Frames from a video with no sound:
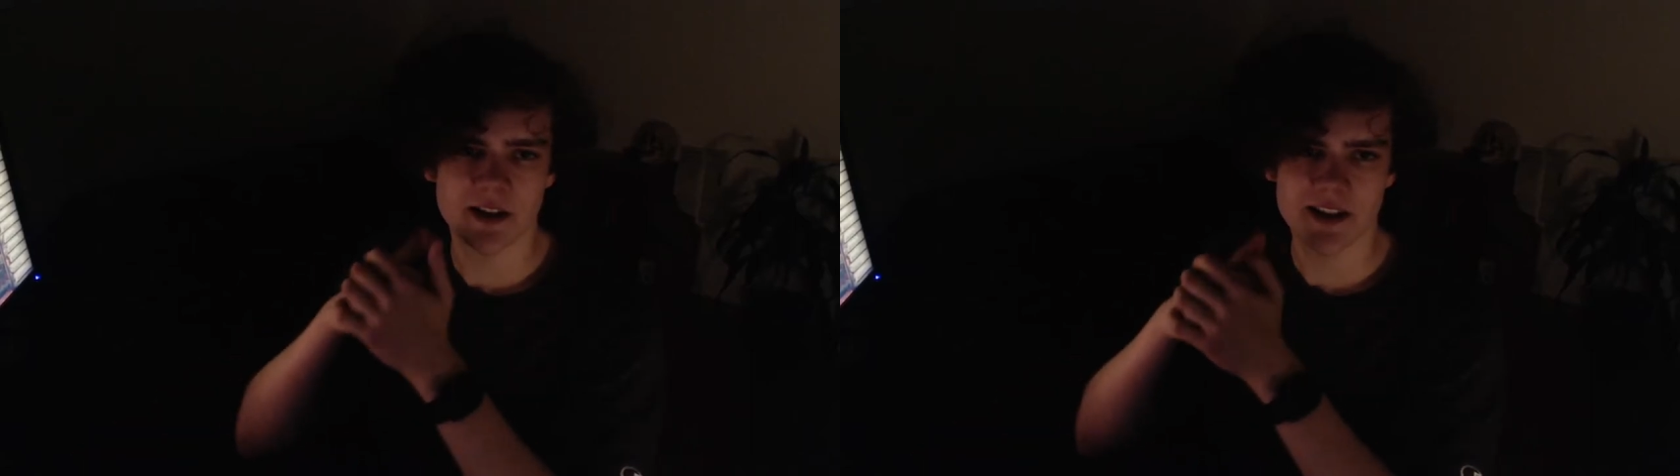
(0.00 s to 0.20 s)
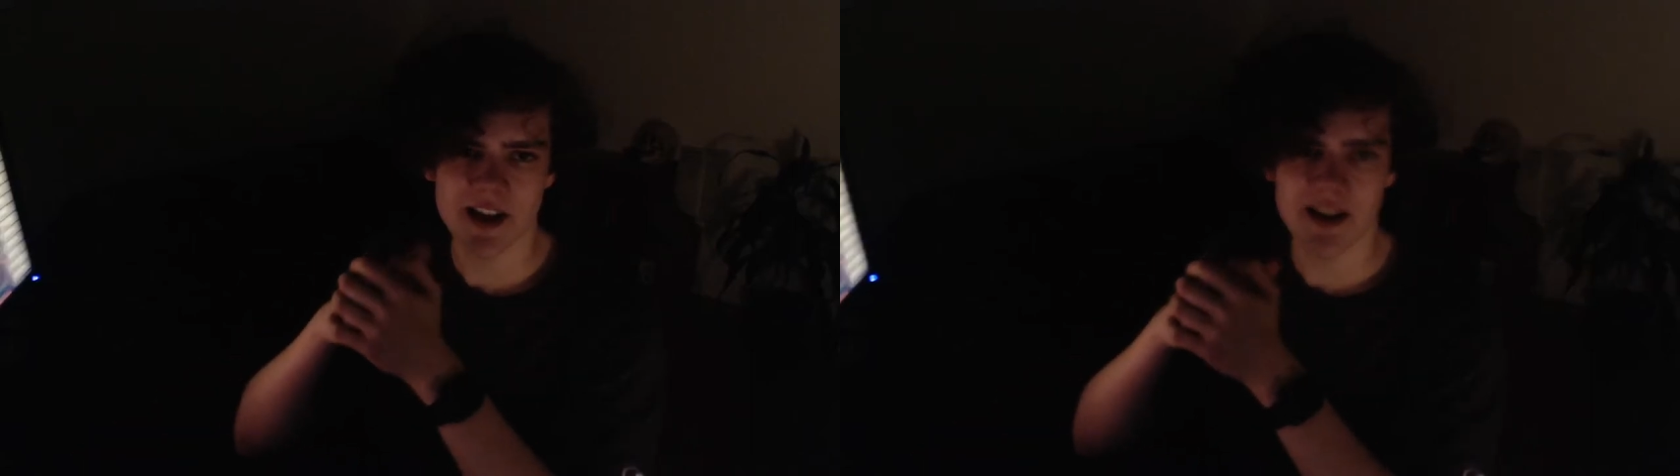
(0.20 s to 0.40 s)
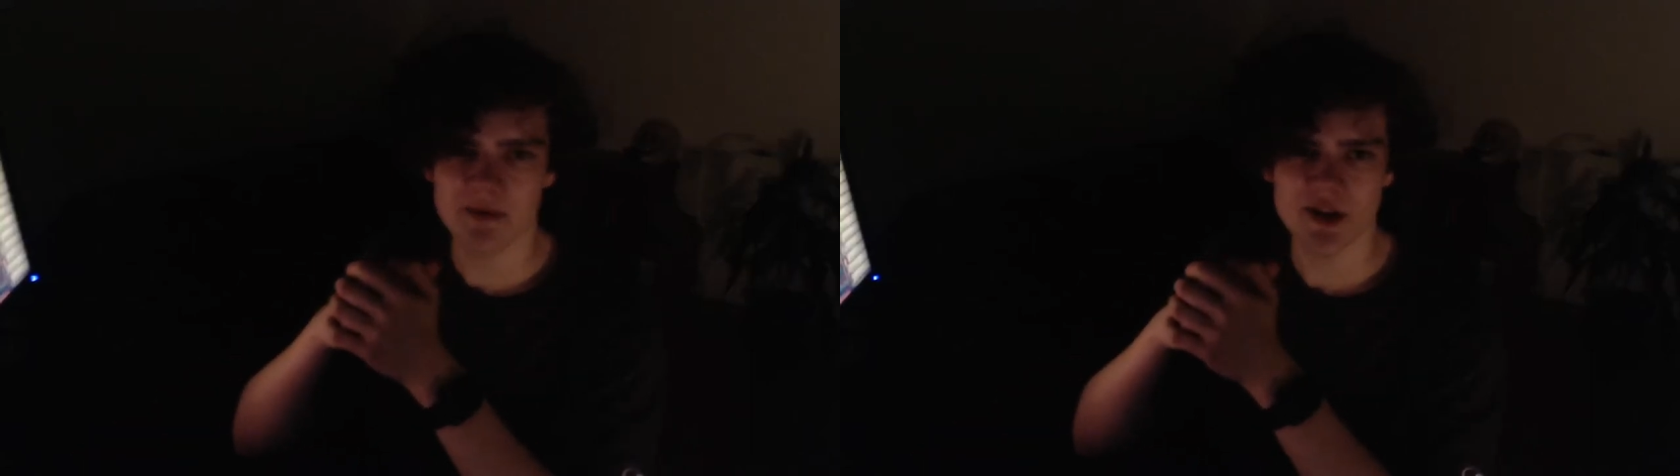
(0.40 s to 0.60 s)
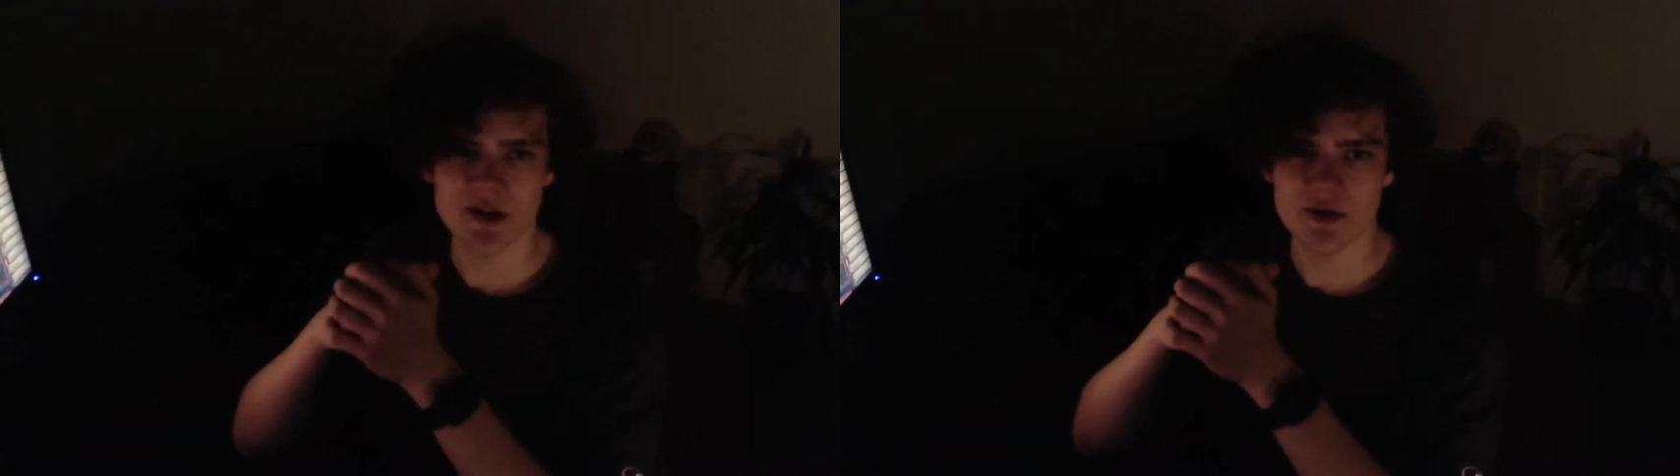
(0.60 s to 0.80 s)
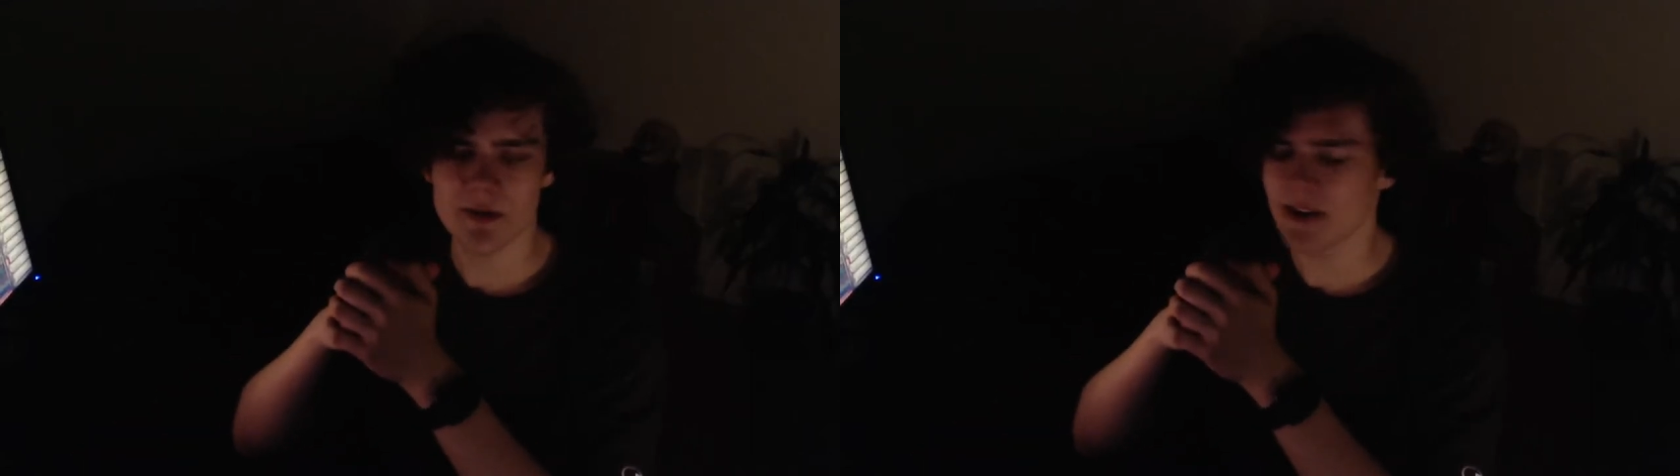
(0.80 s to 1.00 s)
Today I'm just
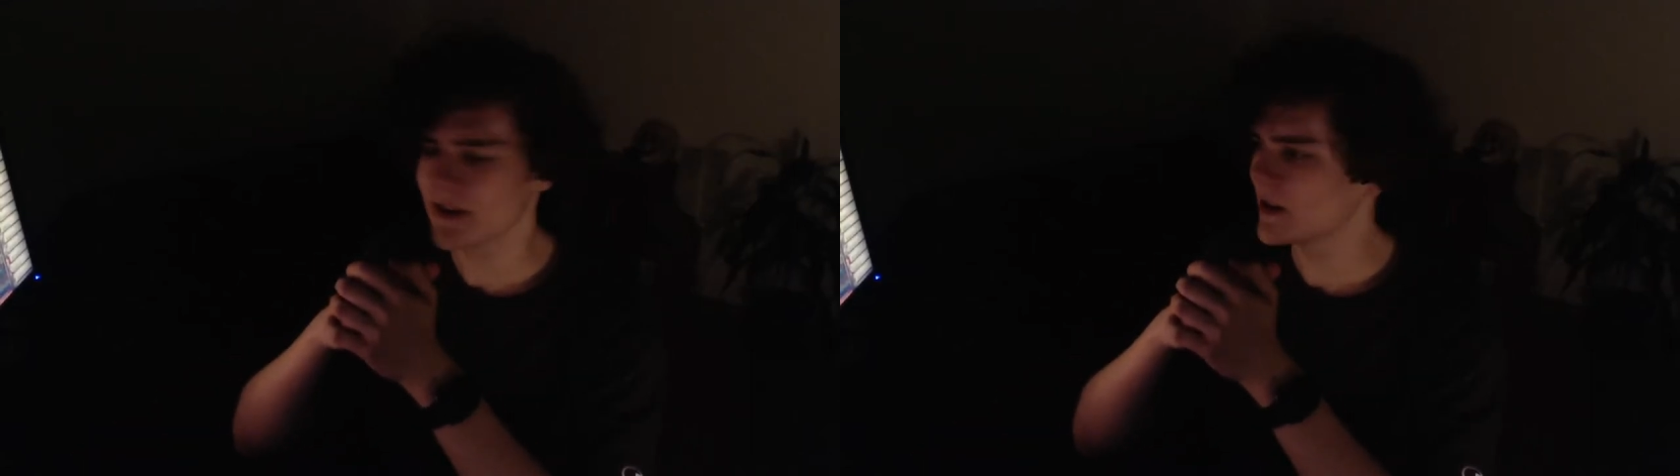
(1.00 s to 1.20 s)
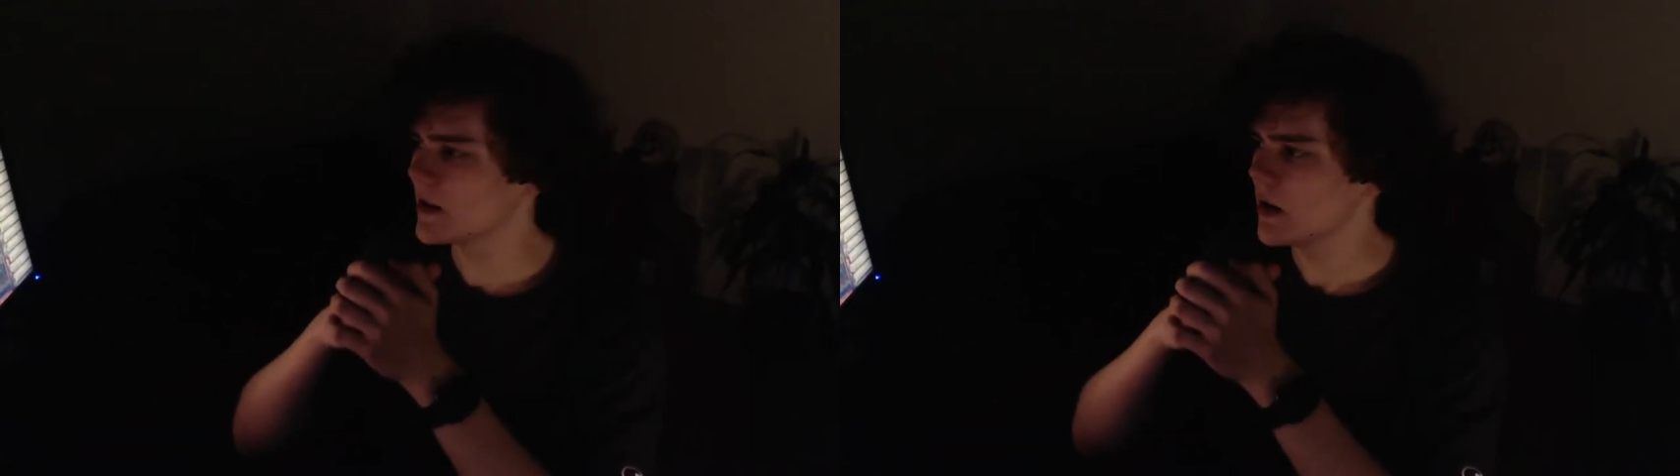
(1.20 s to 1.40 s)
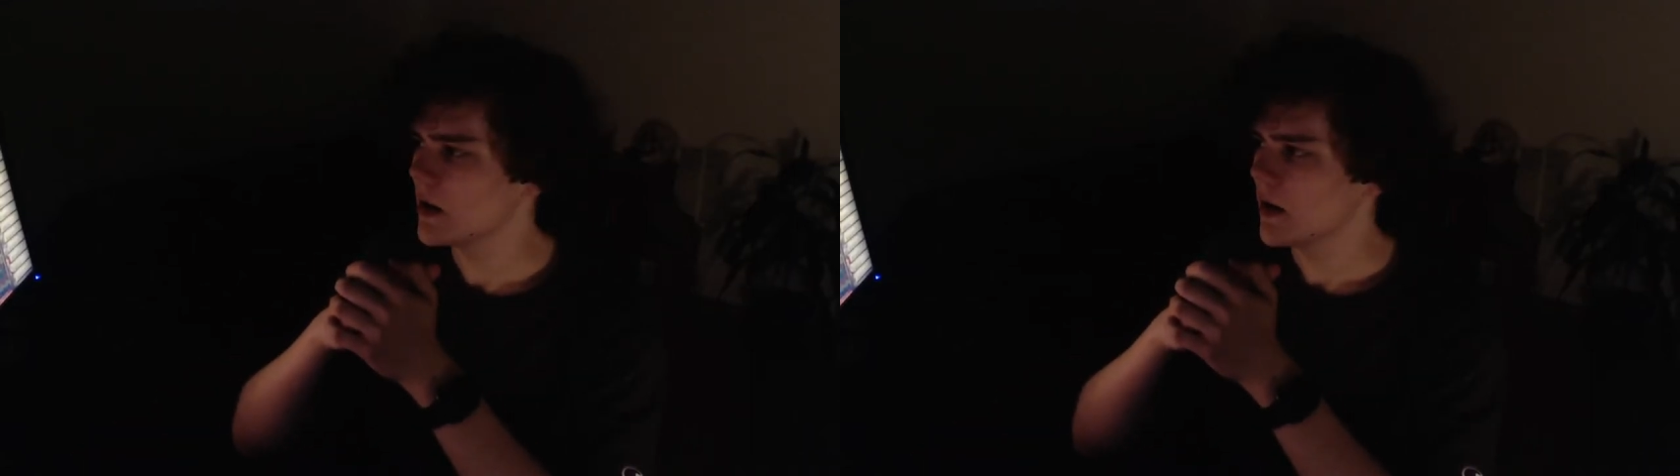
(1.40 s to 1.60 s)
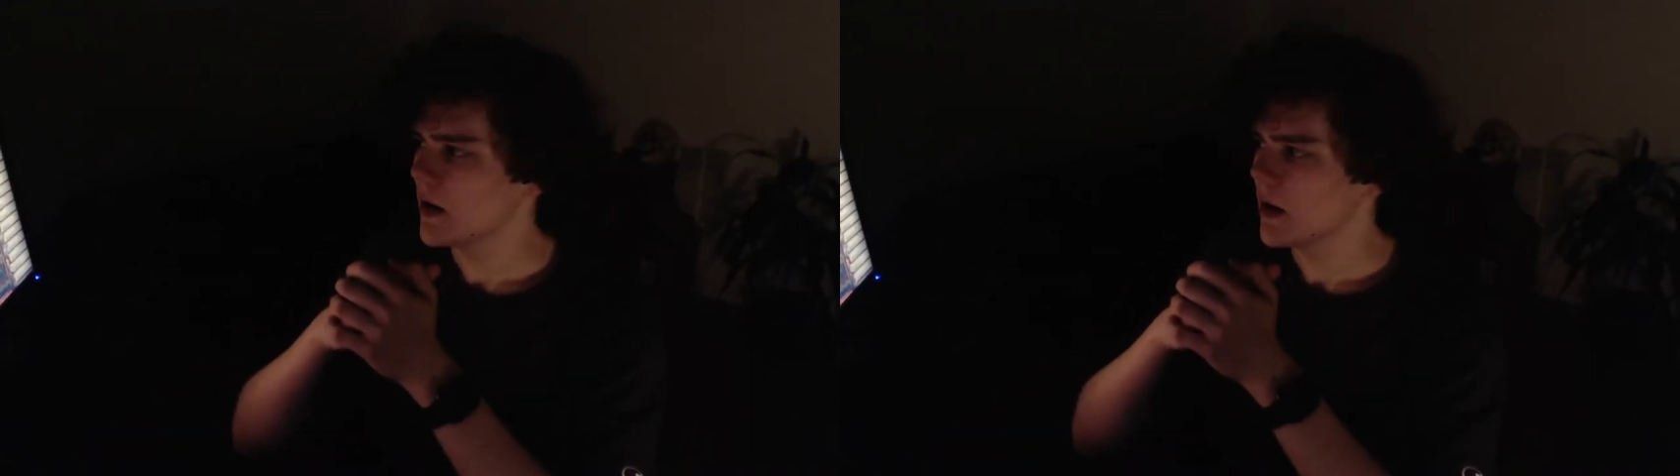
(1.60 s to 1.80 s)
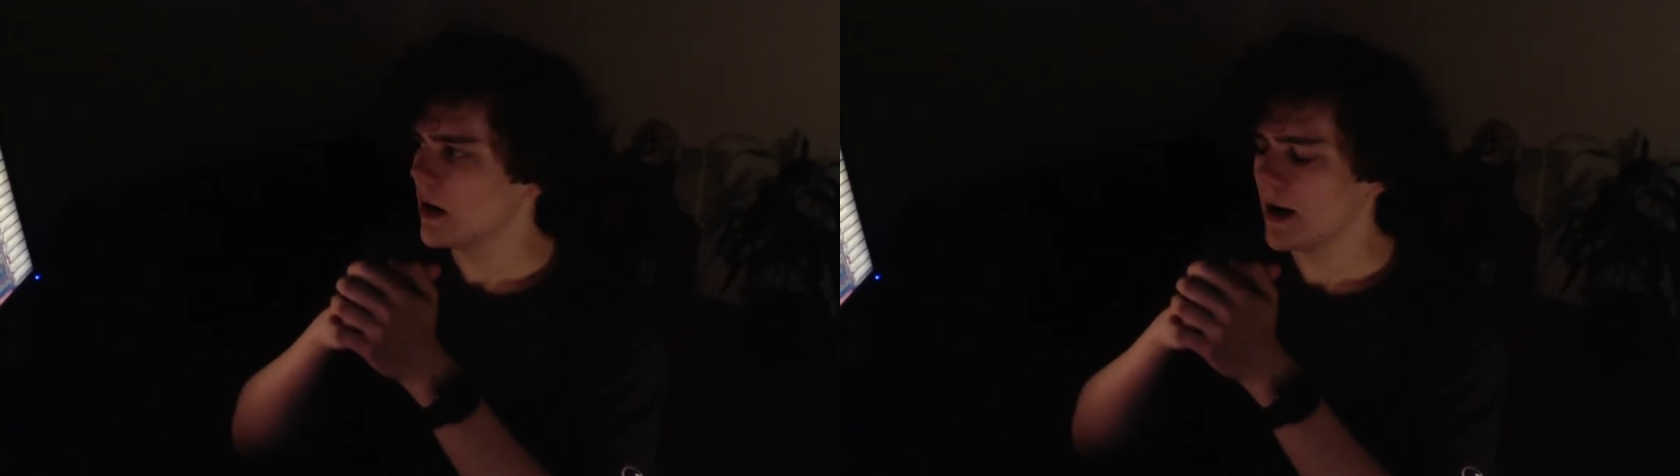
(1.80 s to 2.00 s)
doing my thing.
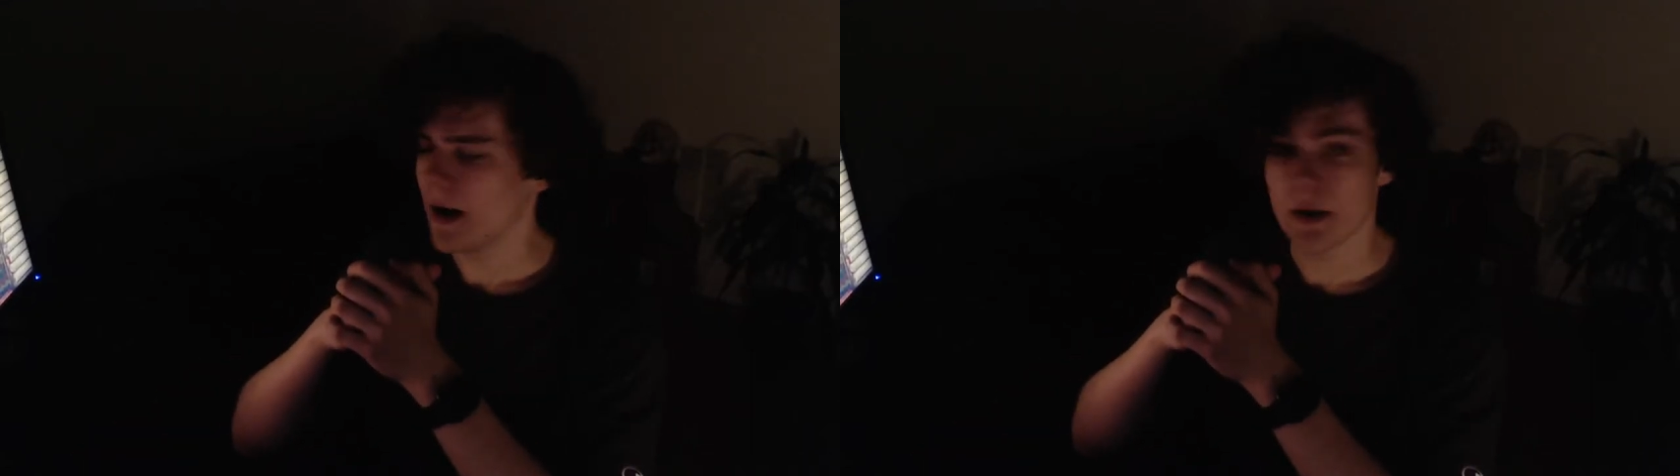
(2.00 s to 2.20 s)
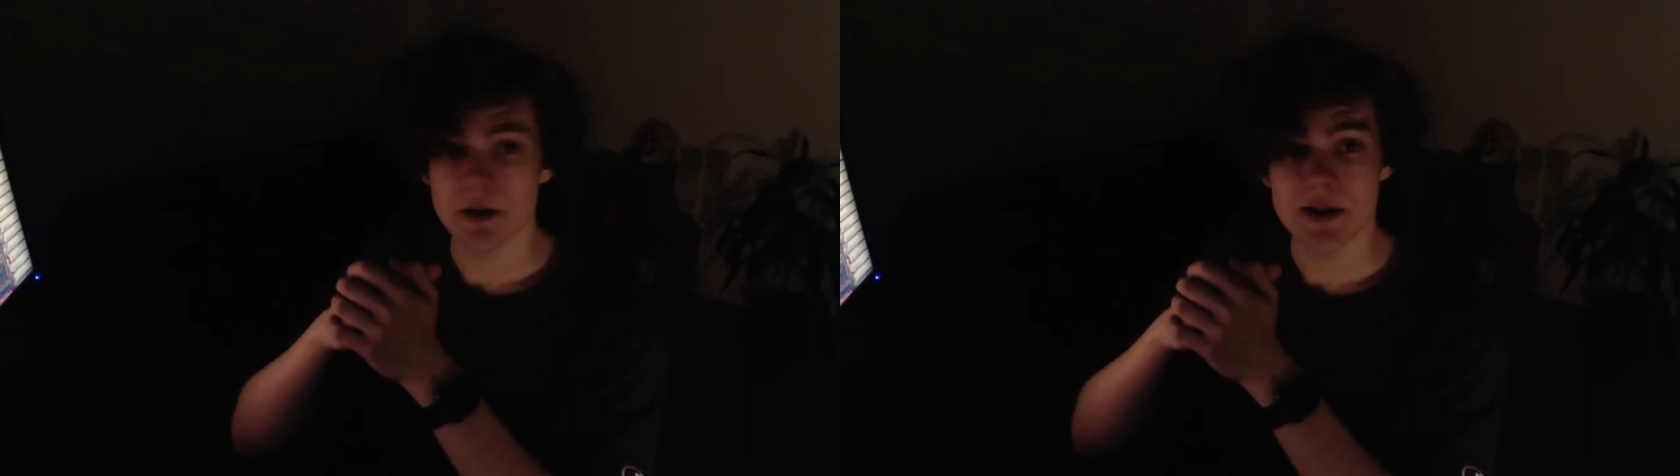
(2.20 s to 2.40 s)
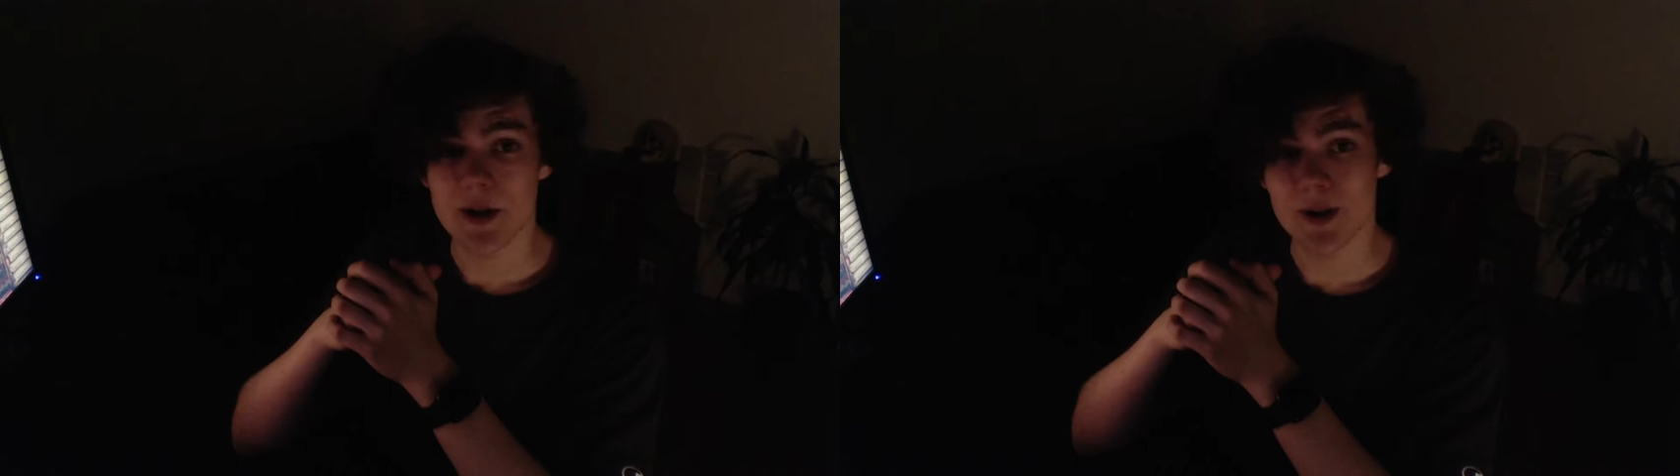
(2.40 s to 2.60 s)
Uh, no work